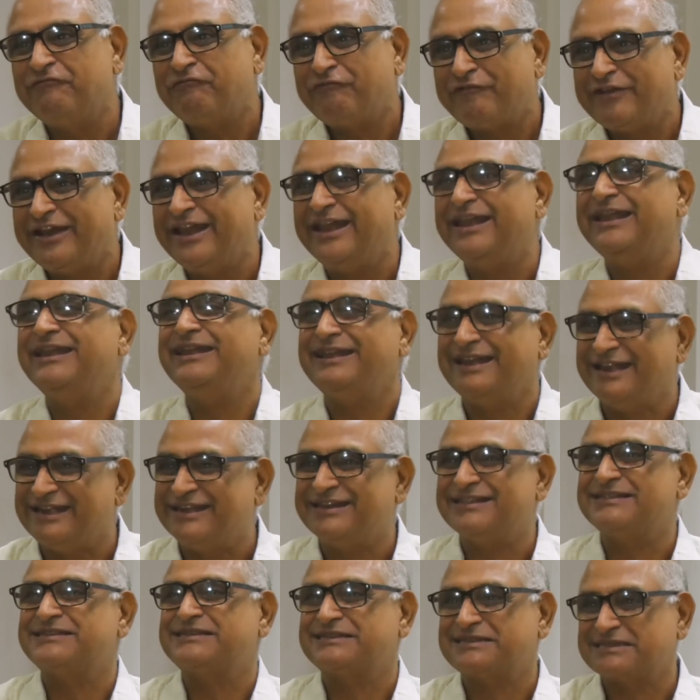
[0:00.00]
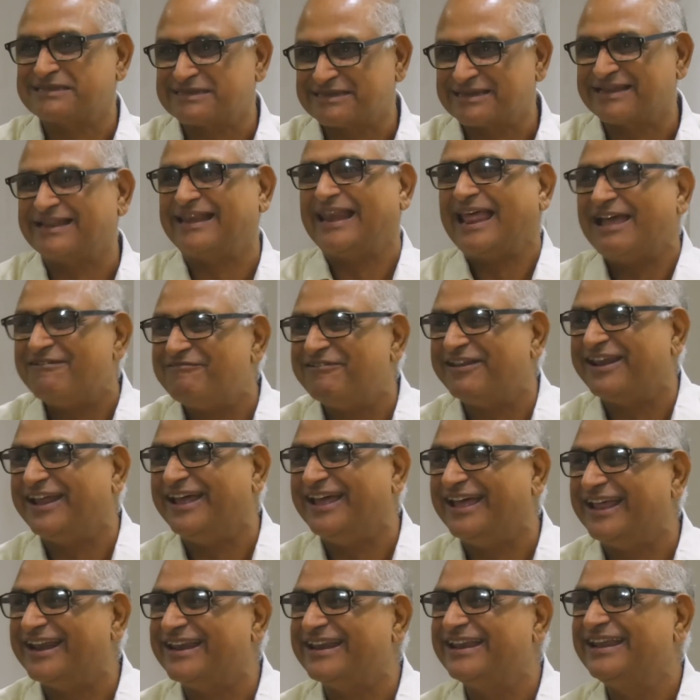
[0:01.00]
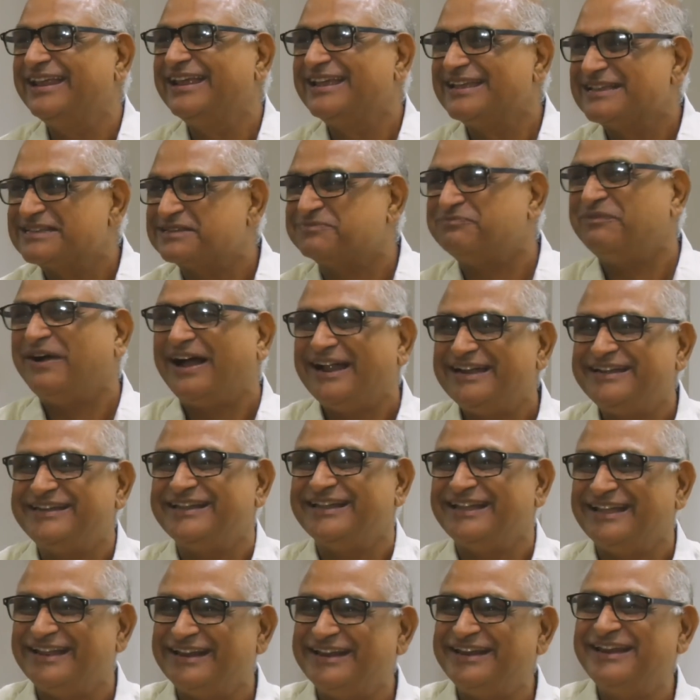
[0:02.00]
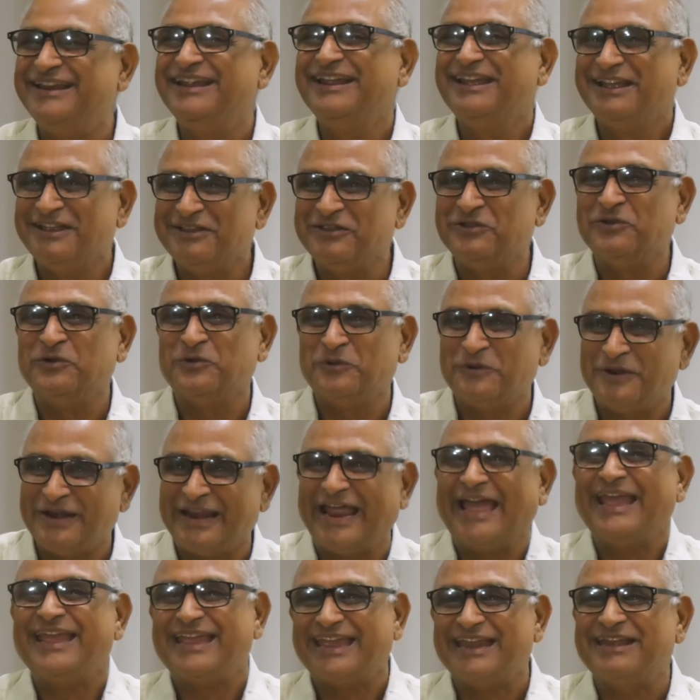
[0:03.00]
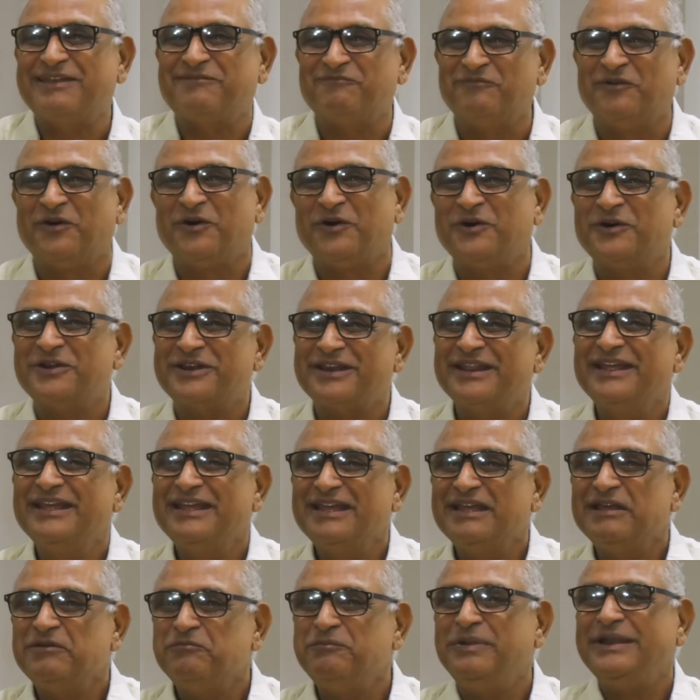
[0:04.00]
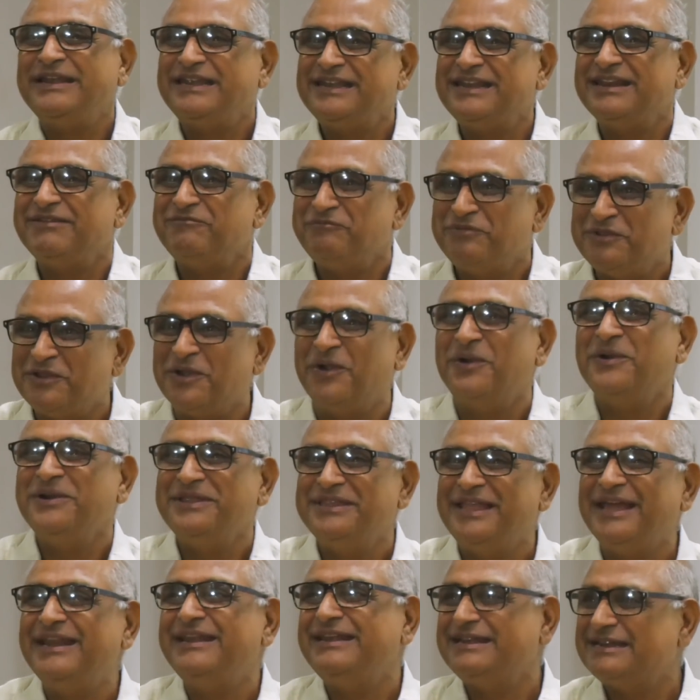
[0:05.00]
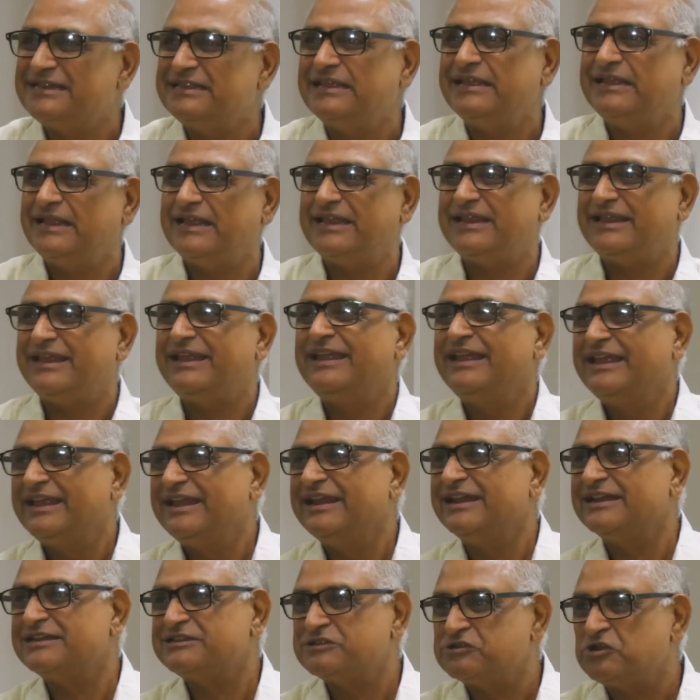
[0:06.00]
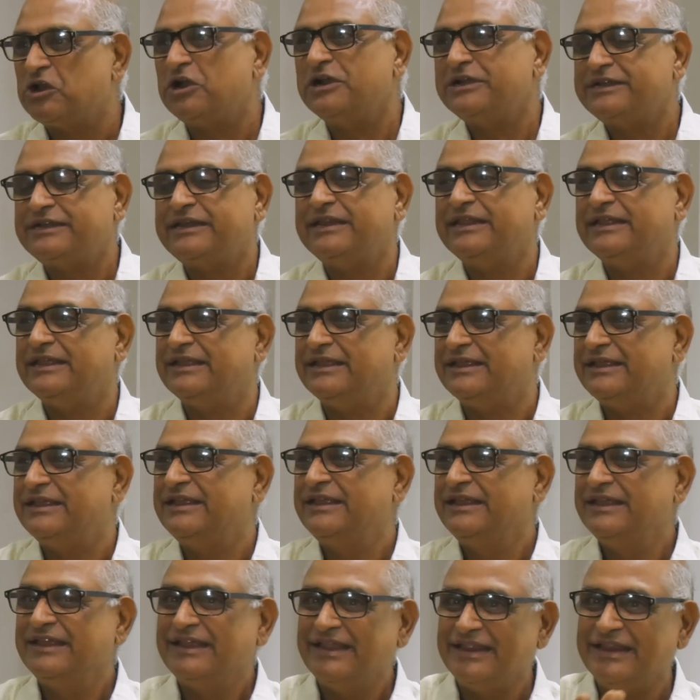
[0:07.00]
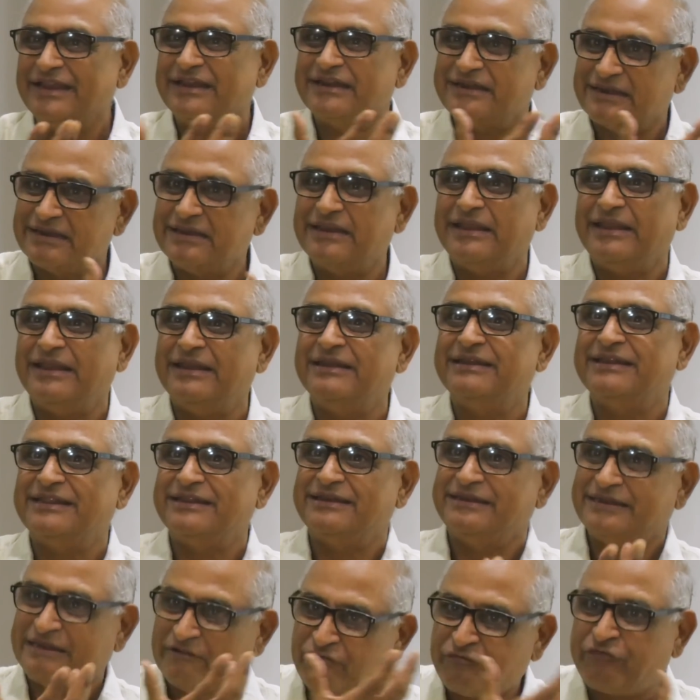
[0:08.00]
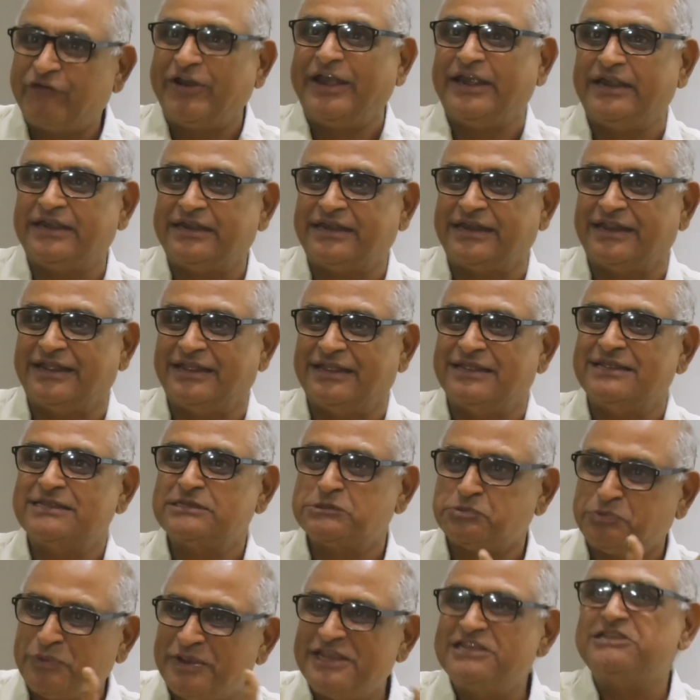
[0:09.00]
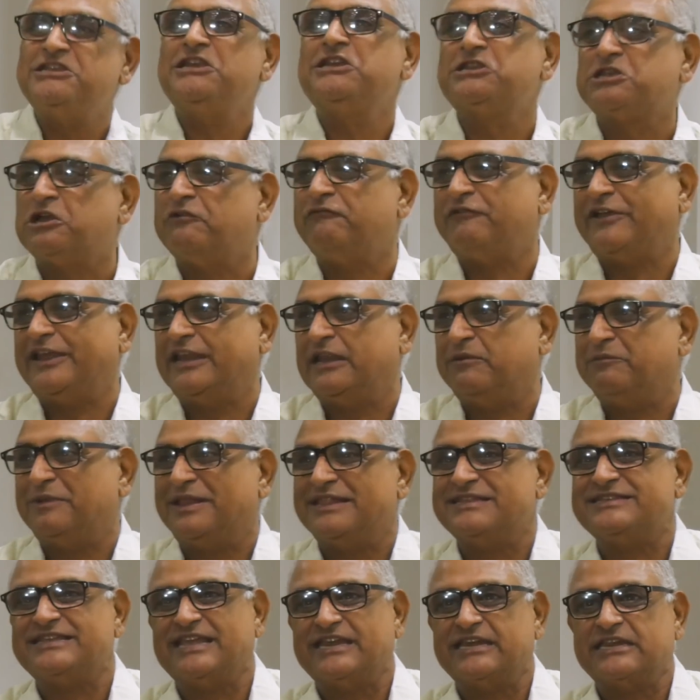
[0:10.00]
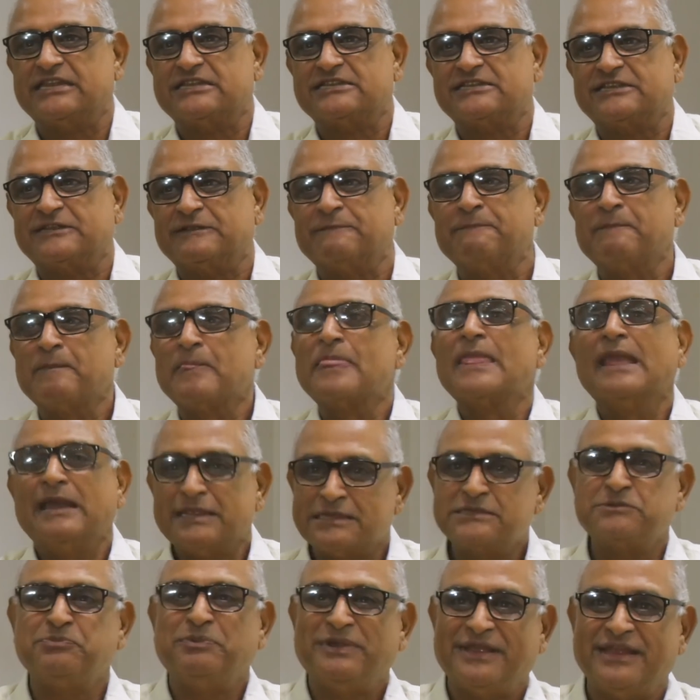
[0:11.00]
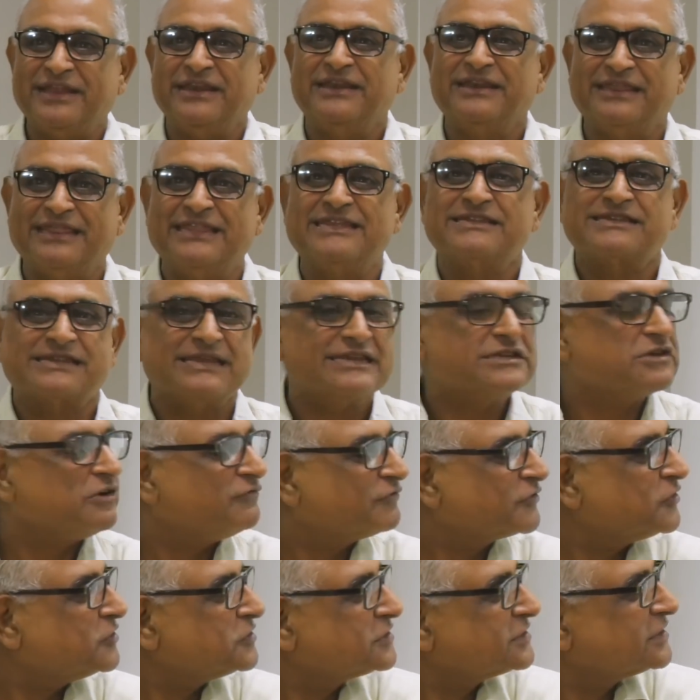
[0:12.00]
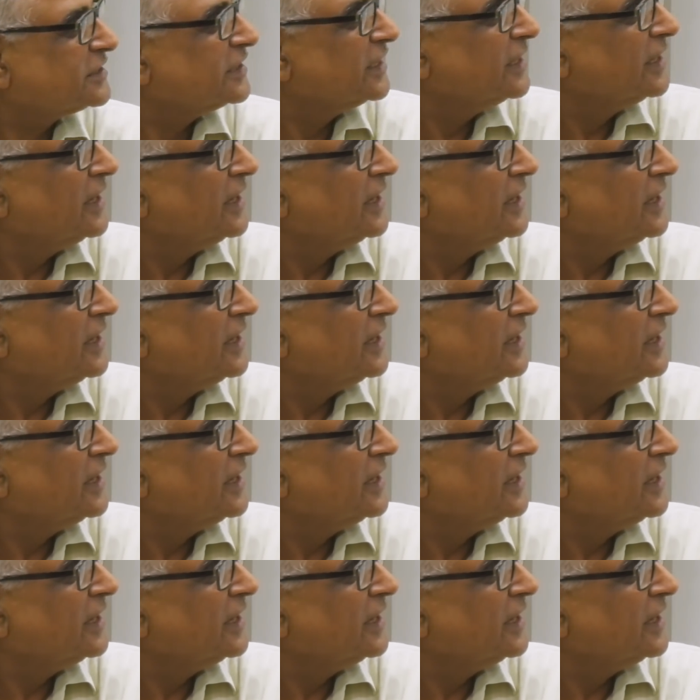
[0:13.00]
different, it is cleverer, smarter, you like it more. But beyond that, it is not a, in a different uh, species of animal, that is. In this case, of course,